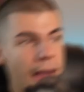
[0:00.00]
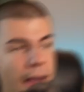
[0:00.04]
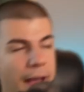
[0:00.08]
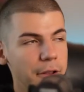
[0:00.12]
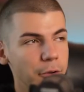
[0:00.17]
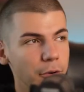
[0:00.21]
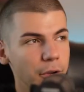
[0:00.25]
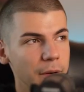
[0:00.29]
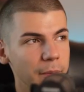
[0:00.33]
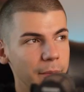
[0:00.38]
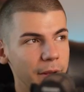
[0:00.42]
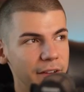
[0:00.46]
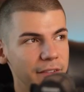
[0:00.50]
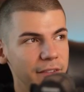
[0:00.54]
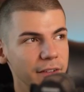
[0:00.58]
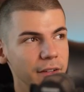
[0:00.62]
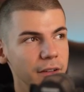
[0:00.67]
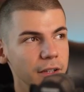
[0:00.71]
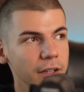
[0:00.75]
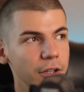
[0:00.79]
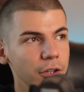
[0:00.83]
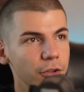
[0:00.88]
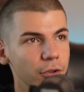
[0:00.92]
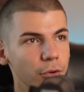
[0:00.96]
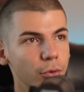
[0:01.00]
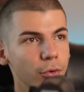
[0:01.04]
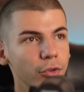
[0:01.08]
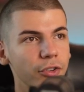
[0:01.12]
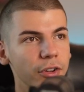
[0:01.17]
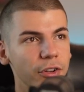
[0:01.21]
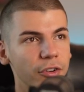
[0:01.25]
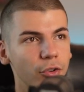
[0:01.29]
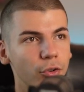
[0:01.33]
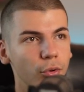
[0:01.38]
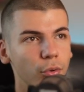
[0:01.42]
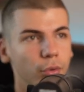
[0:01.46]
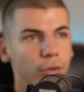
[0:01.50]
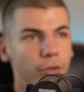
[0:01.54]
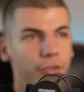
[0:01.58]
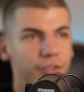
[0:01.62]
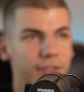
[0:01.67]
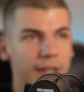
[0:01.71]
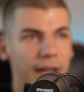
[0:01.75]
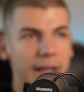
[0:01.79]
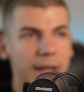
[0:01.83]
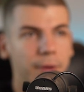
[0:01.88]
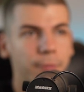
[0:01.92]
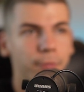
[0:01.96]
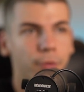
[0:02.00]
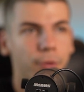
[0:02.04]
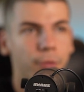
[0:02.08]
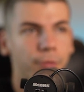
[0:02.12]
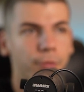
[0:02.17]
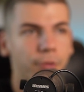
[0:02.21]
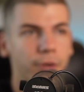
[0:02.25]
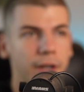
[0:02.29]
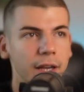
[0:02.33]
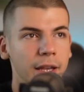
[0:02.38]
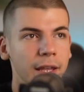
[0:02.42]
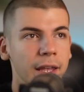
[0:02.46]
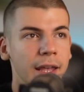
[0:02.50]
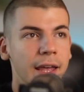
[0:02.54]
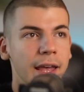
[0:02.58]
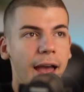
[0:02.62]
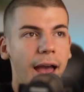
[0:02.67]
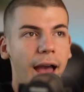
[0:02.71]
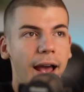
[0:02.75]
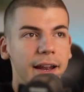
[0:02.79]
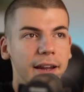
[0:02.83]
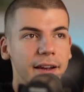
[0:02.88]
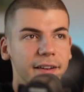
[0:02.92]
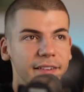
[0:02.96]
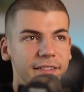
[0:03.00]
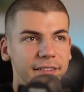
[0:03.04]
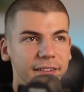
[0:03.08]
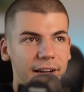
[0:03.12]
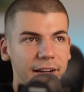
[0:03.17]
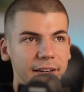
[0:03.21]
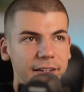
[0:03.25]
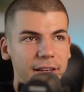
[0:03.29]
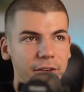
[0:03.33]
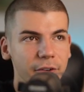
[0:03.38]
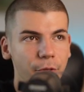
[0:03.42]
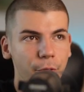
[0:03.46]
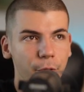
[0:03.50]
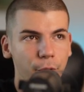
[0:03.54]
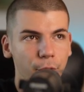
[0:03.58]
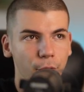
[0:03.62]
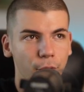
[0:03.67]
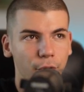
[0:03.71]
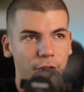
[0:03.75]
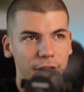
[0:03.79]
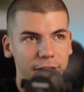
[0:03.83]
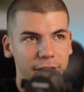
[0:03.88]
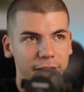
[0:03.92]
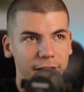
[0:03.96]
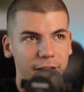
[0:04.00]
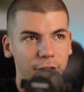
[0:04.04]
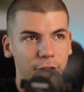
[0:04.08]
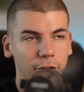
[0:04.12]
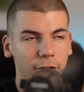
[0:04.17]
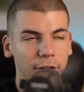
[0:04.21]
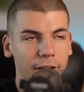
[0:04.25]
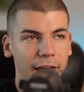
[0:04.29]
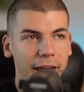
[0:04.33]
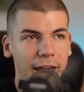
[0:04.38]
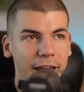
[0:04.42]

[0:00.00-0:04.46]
And you can basically use this tool, sign up for free, and then sign into your account.